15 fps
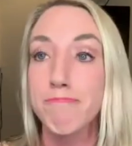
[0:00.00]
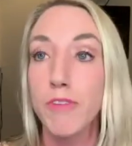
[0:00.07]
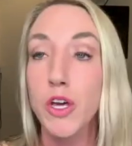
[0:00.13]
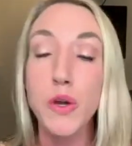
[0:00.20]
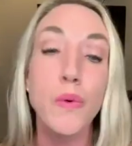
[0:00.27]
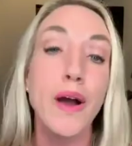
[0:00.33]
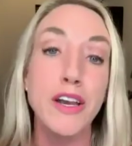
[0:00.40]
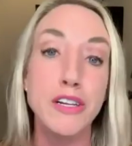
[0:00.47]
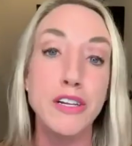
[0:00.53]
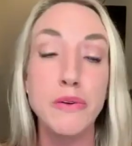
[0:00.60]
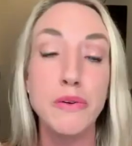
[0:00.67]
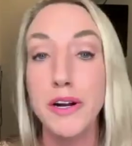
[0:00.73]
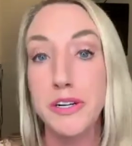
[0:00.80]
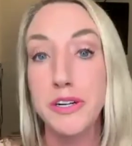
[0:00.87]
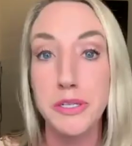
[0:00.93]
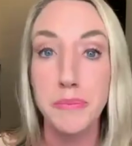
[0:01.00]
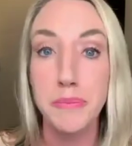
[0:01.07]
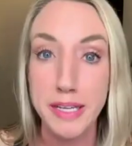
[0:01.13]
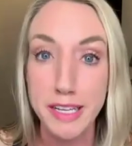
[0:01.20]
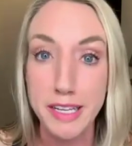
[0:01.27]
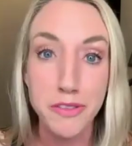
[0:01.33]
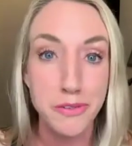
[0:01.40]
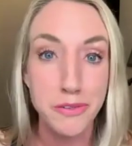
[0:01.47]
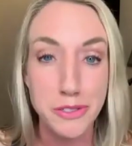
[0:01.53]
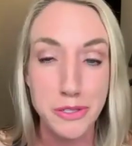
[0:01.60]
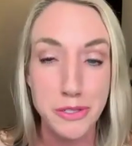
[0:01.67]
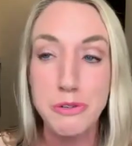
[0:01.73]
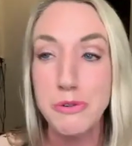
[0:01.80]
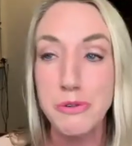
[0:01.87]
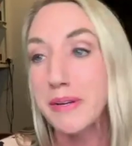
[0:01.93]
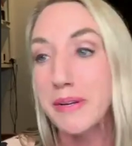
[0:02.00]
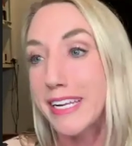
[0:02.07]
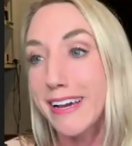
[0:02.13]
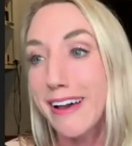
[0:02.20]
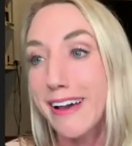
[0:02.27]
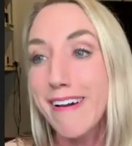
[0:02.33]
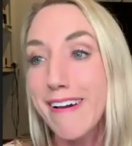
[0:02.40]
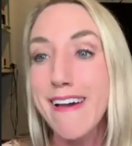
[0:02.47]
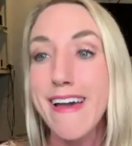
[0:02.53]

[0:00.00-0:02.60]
who I knew her to be through social media.